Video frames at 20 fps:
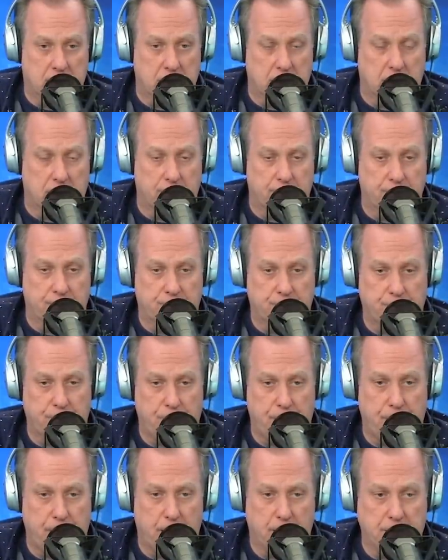um,
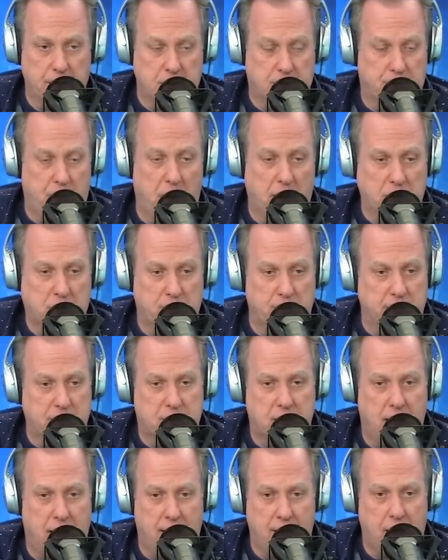these
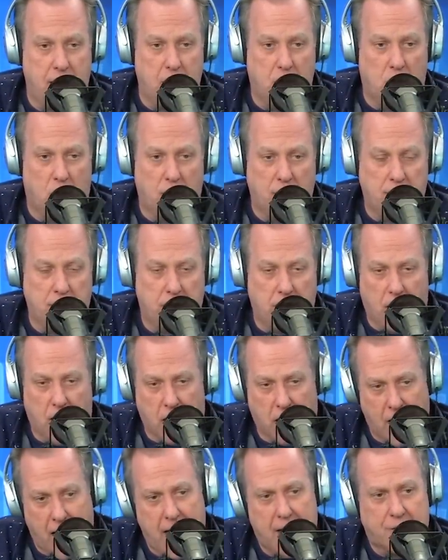punishments, and, and what a
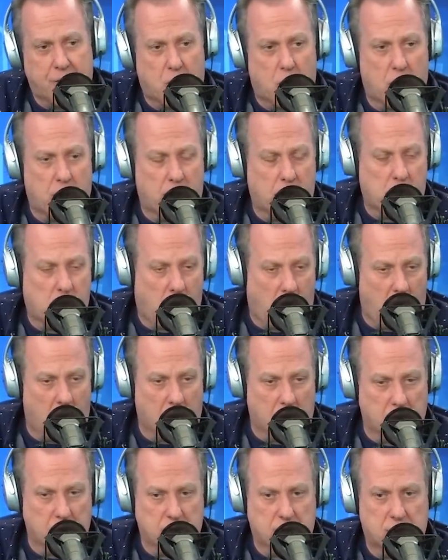lot of our
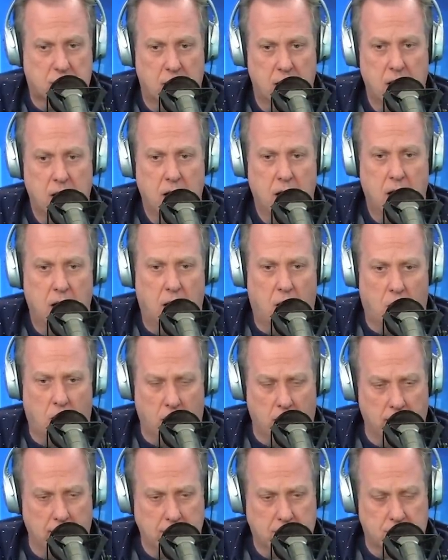callers, our
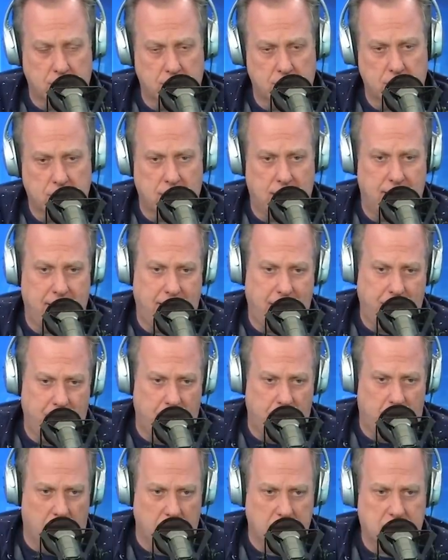listeners, and
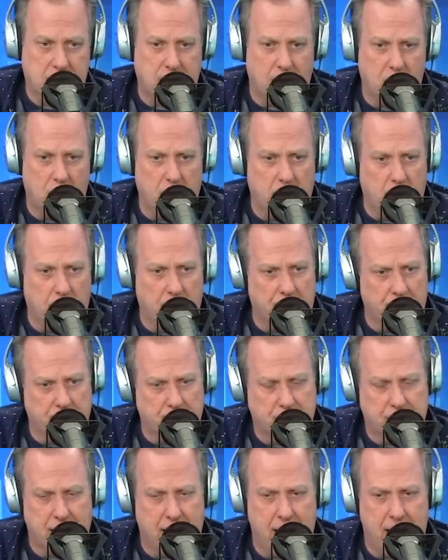even us that we don't
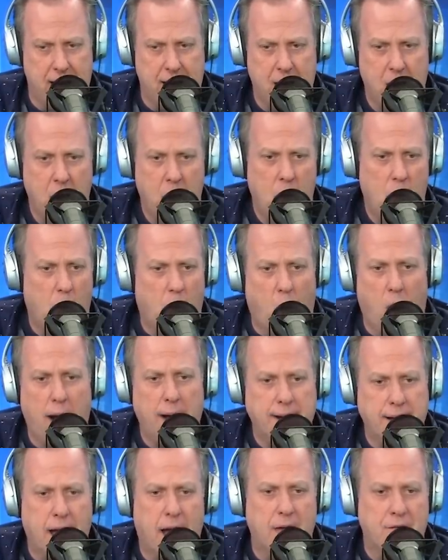understand
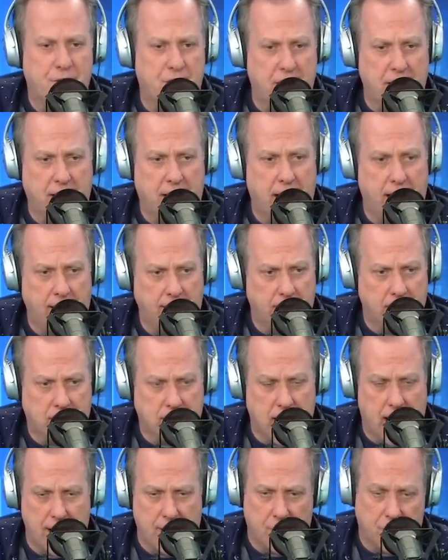why not vacate the
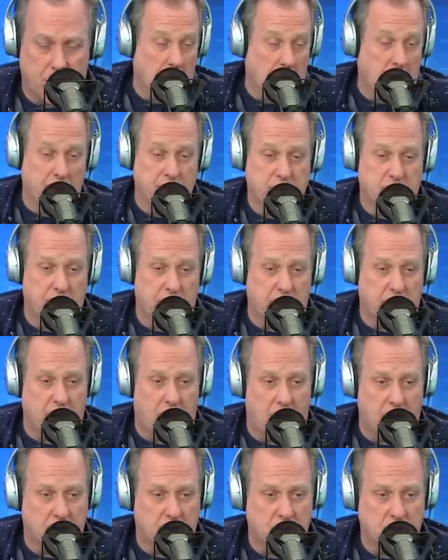title? give it to the
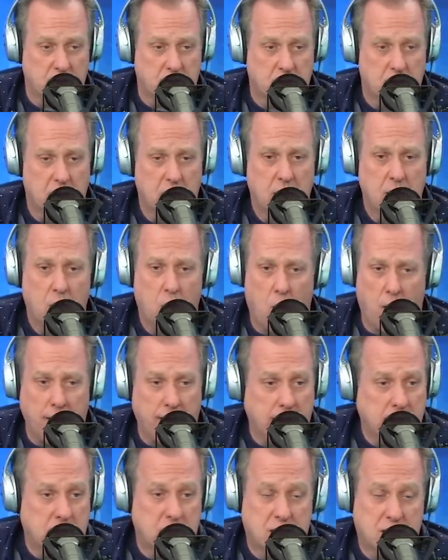Dodgers. Why
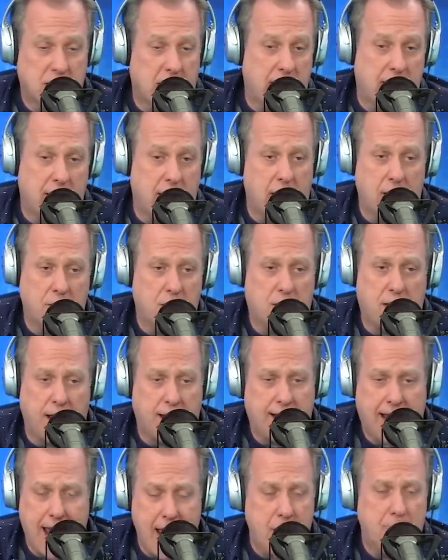not just say they they
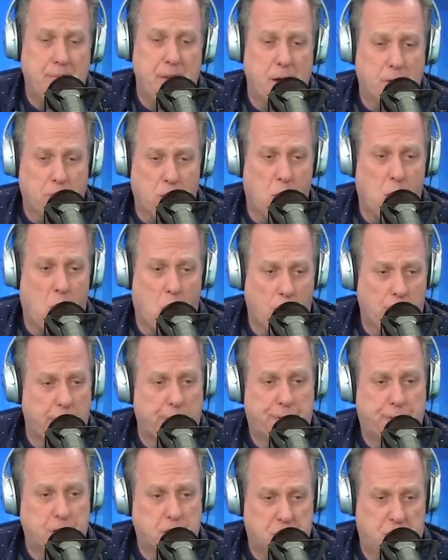can't be
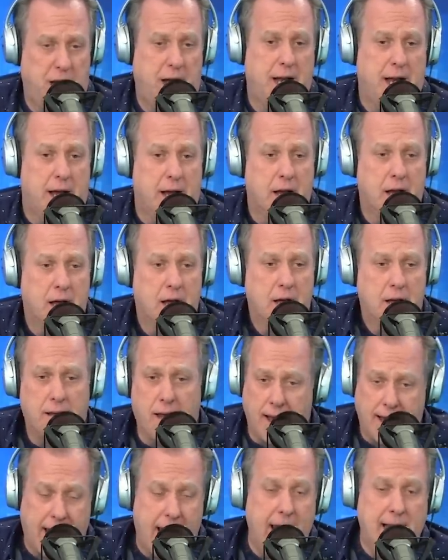rewarded for cheating? Now,
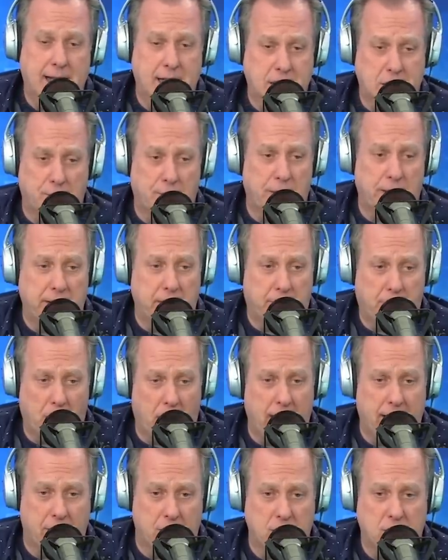I can't discipline the
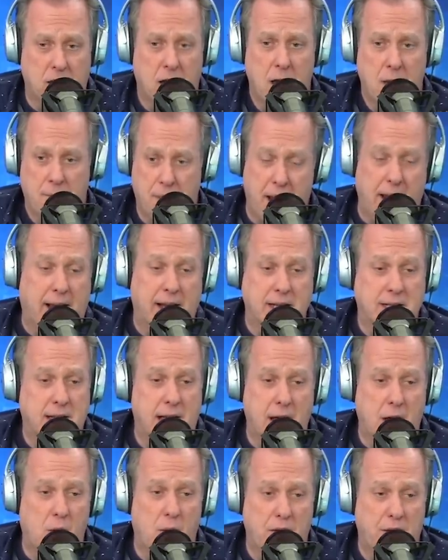players, but I can
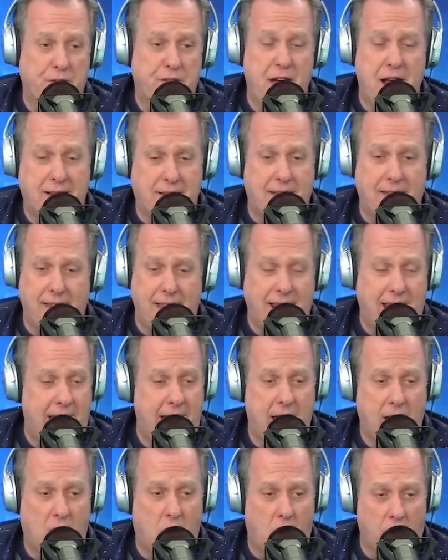take away the fact that they
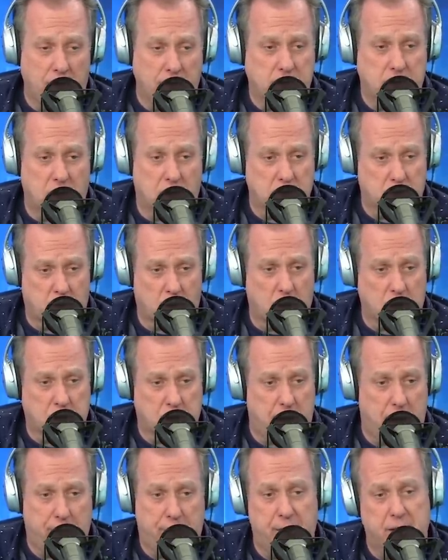can't call themselves world
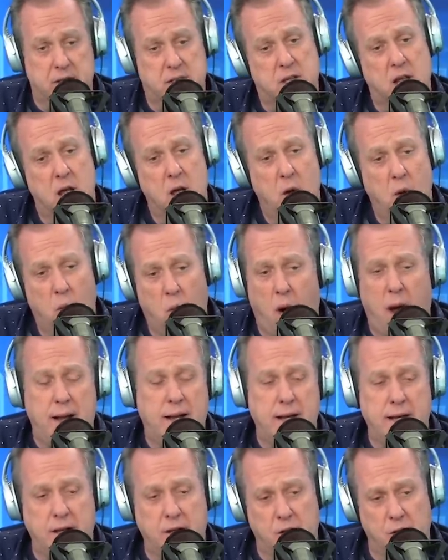champions. Why
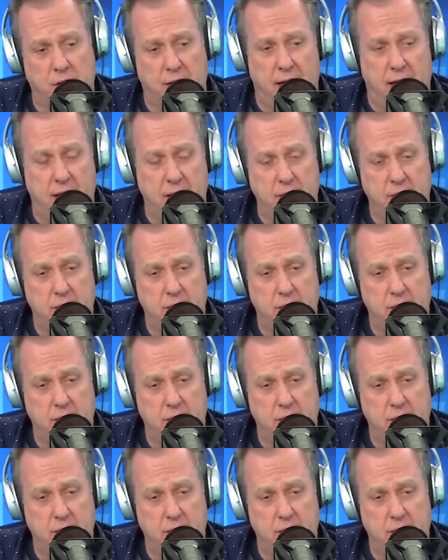didn't he do that?